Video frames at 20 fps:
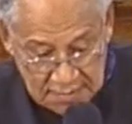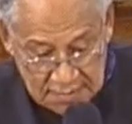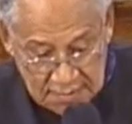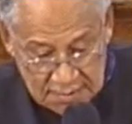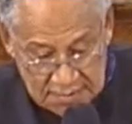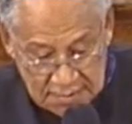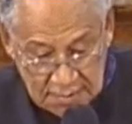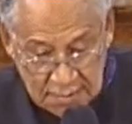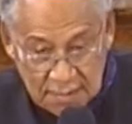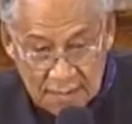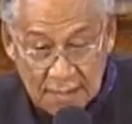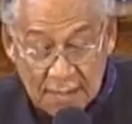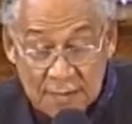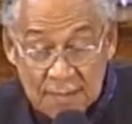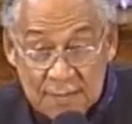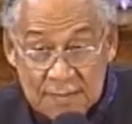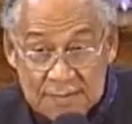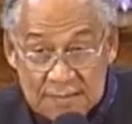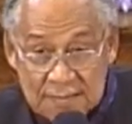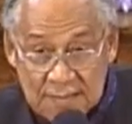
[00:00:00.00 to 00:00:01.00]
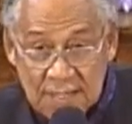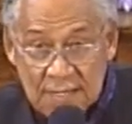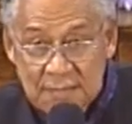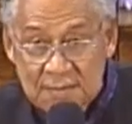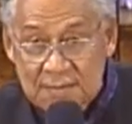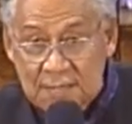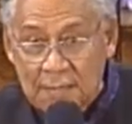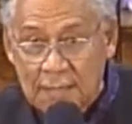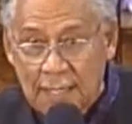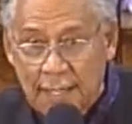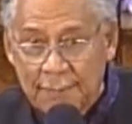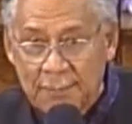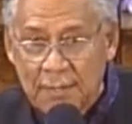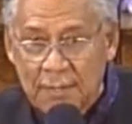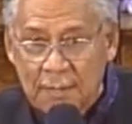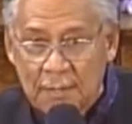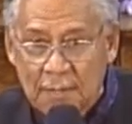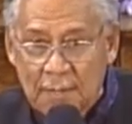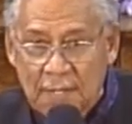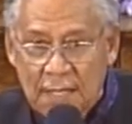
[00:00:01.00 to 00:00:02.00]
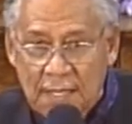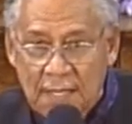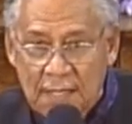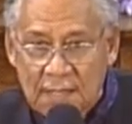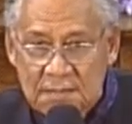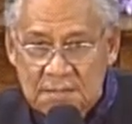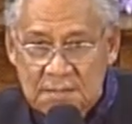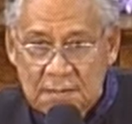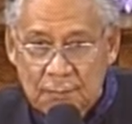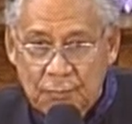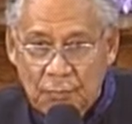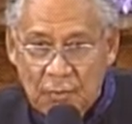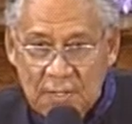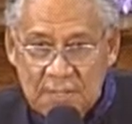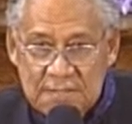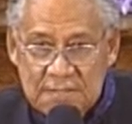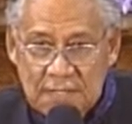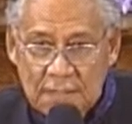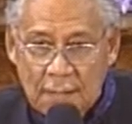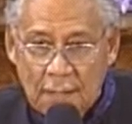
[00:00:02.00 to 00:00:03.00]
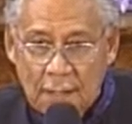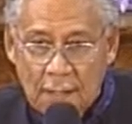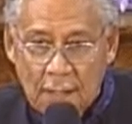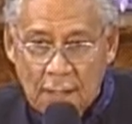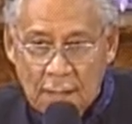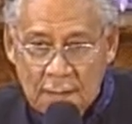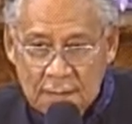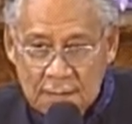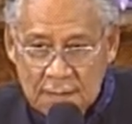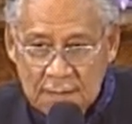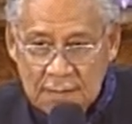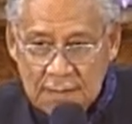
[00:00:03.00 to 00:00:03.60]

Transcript: see the saints clapping their hands and praising God